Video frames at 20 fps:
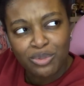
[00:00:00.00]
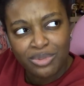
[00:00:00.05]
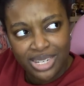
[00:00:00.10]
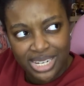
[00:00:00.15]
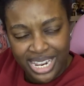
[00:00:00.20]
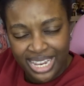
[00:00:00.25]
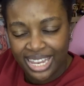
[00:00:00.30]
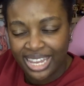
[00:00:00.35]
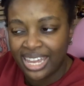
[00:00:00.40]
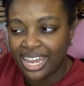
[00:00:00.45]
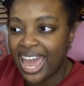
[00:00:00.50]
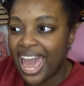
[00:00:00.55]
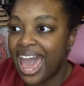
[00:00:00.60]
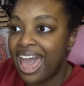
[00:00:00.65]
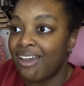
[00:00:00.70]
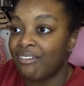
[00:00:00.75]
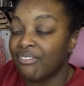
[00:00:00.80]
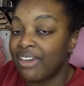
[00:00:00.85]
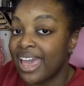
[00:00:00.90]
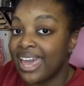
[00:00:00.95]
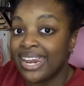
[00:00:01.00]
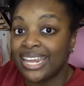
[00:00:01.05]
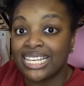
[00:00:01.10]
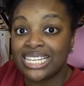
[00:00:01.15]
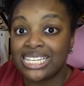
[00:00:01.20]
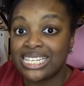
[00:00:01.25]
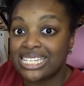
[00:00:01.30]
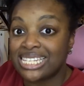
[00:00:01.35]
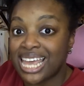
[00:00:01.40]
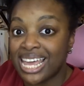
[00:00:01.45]
Dickey, have an
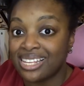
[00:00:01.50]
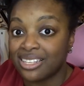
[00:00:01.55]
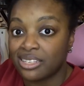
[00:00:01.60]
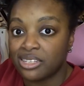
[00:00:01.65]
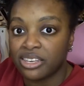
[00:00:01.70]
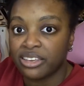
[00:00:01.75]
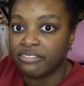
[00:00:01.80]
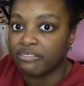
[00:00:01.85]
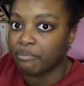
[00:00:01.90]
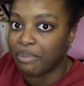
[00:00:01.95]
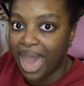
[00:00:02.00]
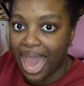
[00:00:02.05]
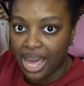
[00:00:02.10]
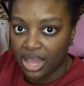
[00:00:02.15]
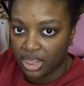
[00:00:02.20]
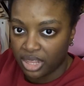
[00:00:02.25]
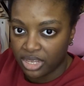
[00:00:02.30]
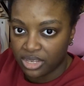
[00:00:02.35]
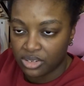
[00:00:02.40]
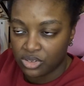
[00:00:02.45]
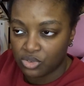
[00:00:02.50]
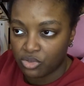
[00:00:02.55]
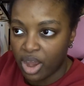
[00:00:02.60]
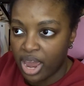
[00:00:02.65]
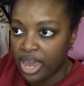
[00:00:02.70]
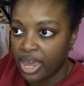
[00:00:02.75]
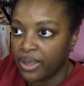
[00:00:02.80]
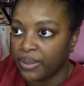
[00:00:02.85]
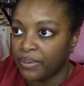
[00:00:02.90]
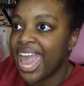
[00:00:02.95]
extensive backlist,
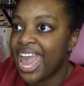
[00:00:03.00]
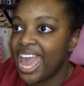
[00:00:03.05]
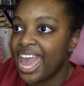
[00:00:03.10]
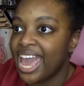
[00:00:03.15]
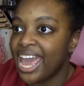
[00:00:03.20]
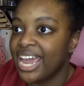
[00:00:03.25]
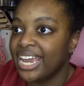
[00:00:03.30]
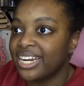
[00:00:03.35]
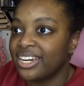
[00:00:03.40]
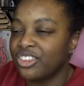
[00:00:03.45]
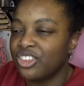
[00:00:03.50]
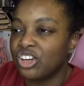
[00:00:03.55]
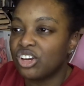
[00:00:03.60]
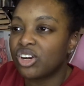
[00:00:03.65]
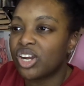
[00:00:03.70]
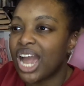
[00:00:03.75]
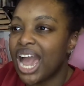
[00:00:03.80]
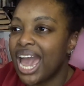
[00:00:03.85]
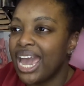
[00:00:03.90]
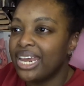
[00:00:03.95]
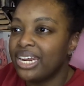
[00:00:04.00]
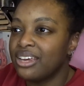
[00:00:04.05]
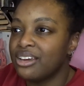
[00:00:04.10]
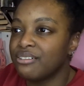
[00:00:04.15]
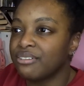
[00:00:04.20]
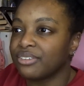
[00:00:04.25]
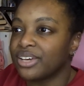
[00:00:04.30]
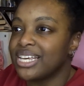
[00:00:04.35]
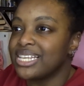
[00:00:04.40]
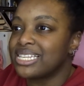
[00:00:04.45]
right? And they're kind
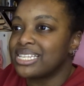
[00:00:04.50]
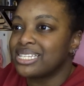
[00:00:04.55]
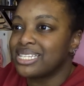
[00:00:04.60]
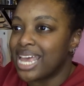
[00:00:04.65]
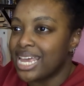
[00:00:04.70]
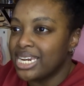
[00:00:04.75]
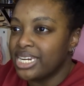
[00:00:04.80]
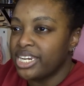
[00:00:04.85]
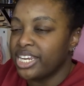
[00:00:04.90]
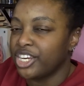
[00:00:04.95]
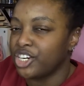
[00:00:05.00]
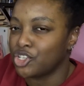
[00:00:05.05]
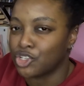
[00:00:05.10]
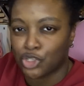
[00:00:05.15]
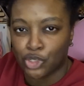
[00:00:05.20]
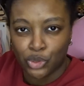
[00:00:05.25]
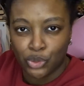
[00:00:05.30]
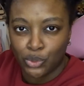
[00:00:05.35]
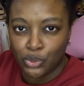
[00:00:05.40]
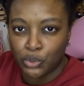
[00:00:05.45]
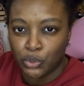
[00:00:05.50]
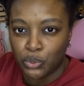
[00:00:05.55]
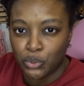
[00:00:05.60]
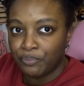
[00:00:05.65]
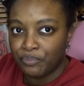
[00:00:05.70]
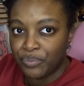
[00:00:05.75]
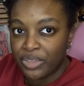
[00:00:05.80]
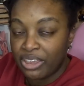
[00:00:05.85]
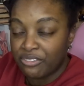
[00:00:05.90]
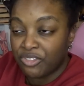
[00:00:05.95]
of ascending to,
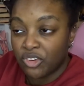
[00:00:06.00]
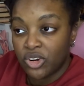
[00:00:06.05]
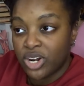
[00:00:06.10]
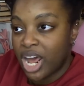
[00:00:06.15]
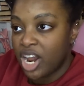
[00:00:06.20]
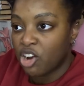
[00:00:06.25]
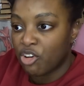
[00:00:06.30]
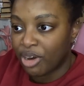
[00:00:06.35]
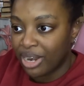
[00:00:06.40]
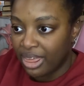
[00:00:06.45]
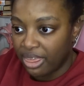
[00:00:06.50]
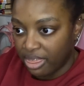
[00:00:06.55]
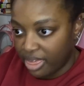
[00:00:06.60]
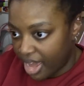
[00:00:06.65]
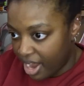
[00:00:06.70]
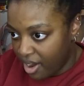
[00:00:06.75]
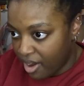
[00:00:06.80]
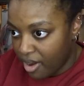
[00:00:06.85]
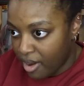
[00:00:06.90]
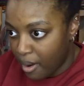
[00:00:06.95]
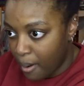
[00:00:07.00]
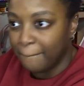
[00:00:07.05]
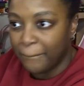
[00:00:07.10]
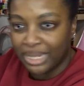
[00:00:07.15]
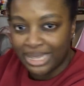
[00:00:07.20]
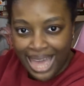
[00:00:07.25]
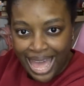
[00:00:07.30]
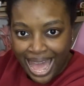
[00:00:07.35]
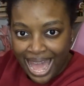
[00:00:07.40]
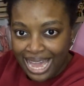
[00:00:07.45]
if they're not already there,
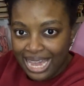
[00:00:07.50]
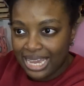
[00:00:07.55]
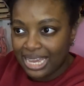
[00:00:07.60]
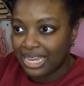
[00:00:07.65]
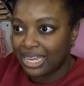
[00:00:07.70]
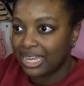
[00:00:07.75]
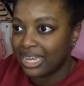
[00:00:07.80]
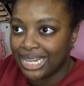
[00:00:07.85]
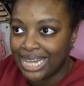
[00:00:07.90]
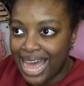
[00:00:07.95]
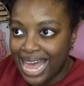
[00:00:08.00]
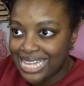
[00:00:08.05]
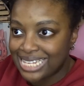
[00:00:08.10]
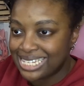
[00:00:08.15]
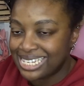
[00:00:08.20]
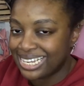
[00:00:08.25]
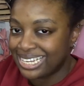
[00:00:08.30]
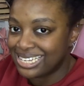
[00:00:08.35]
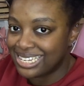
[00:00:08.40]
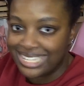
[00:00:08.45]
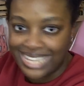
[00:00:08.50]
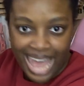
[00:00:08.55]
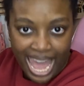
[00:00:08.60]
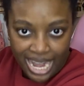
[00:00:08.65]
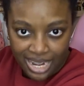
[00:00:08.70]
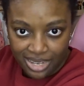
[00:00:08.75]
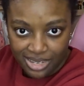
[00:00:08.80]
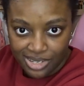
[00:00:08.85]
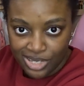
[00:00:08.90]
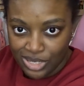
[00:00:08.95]
Black classic
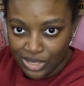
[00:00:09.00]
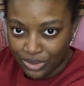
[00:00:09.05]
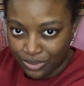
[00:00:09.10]
status,